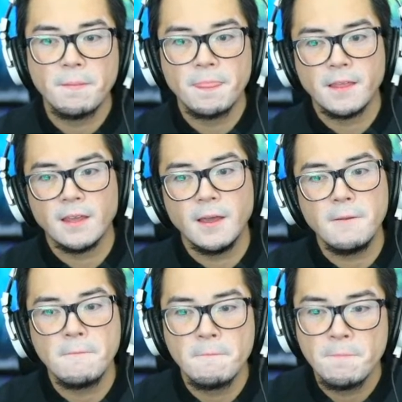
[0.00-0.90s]

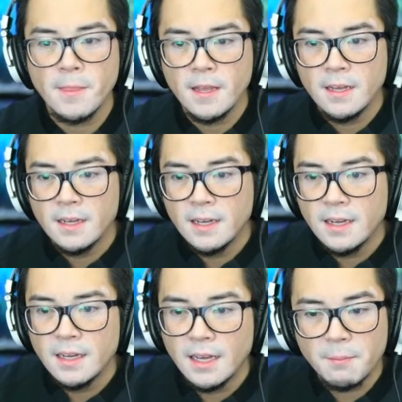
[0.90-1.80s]
Okay,
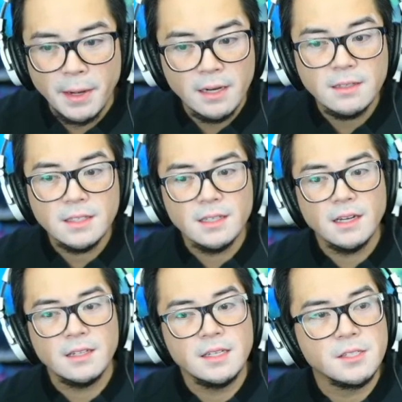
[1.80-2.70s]
apparently a
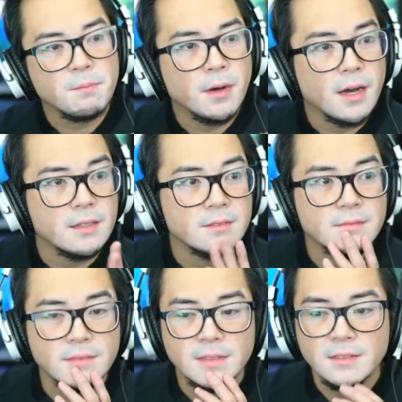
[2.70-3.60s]
lot of these are bought
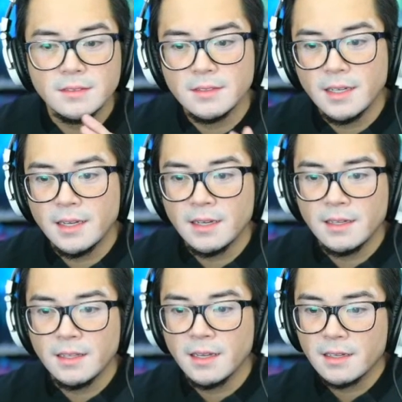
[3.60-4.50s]

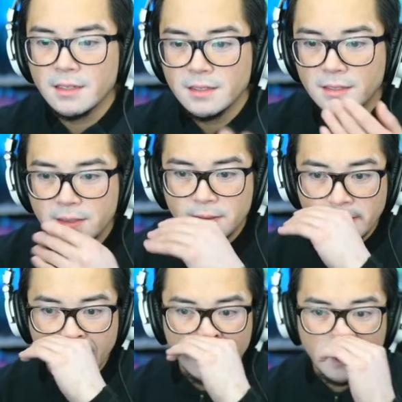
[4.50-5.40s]
and like
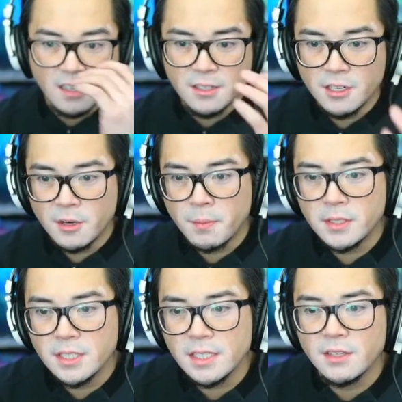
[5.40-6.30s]
are
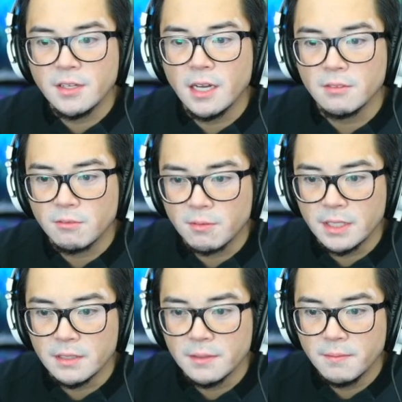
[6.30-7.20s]
purchased, and they're not
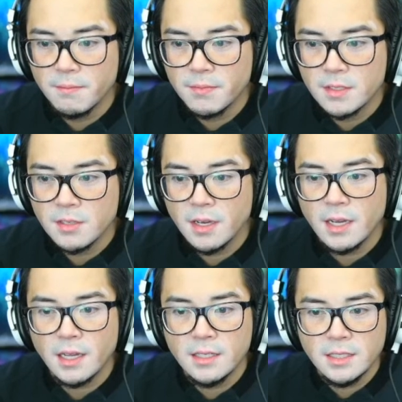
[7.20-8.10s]
real. So
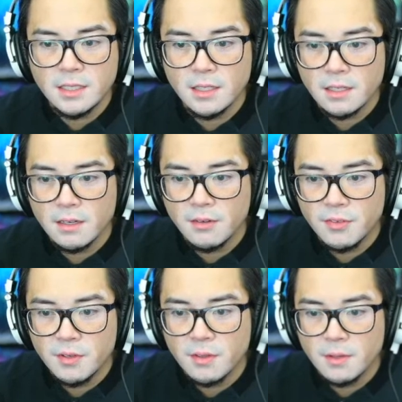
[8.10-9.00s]
I did click on a
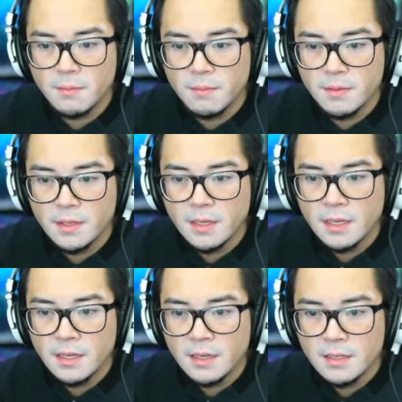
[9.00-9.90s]
few of them.
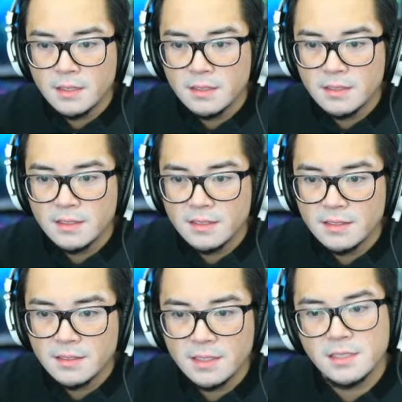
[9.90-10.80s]

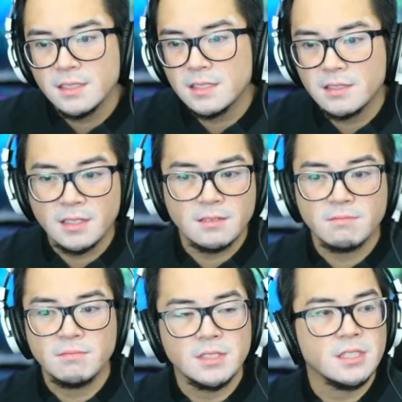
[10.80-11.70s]
Let's
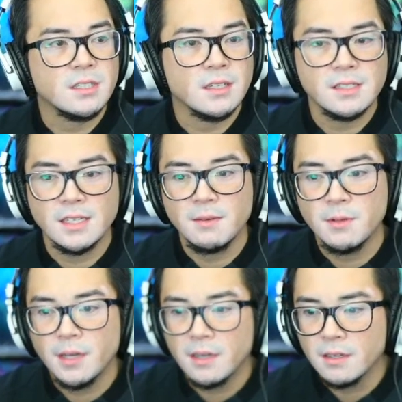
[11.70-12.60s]
just click Sam
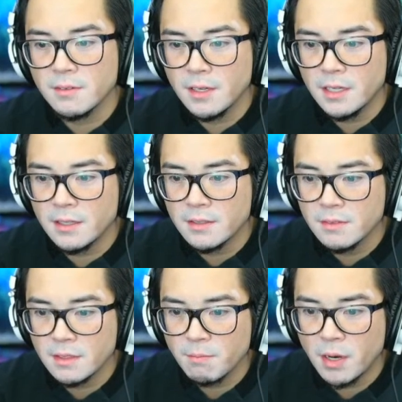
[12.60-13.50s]
O'Hara right here.
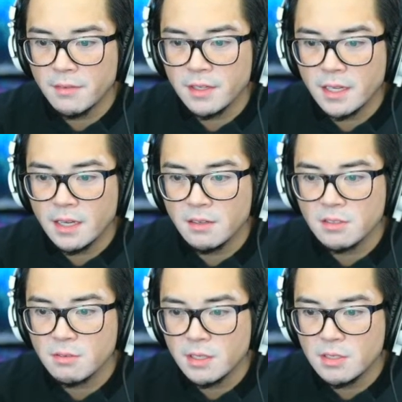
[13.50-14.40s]
Private account,
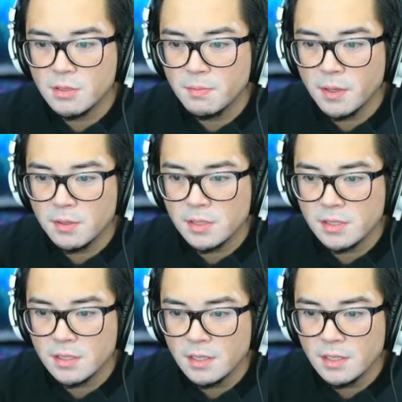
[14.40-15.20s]
22 posts.